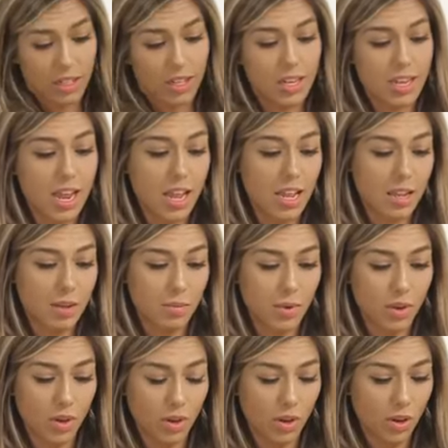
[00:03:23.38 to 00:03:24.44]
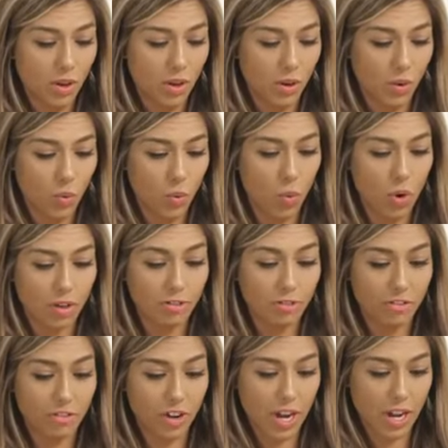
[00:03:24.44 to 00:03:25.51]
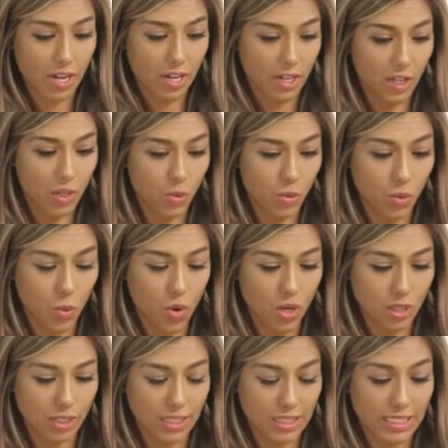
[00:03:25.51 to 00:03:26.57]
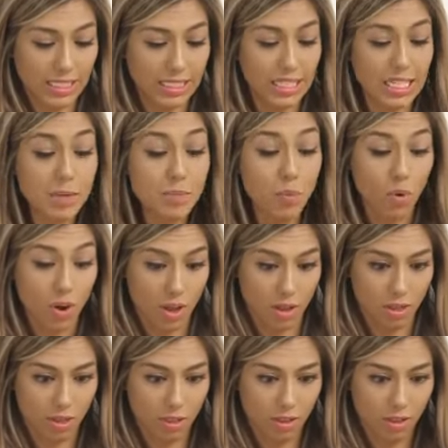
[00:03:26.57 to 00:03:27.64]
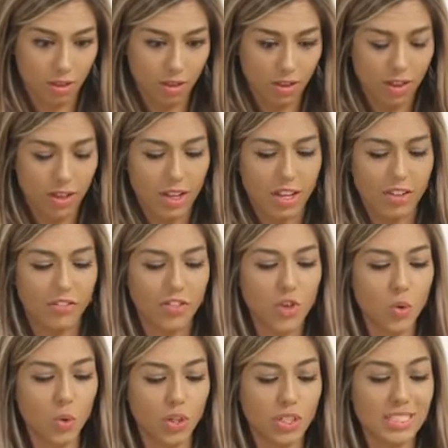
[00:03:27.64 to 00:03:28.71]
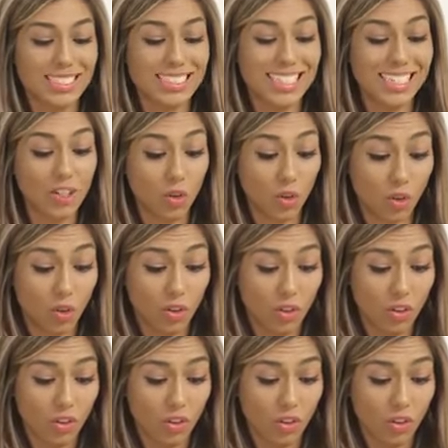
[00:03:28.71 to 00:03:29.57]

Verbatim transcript: Name one friend you would want to sleep with if you were single?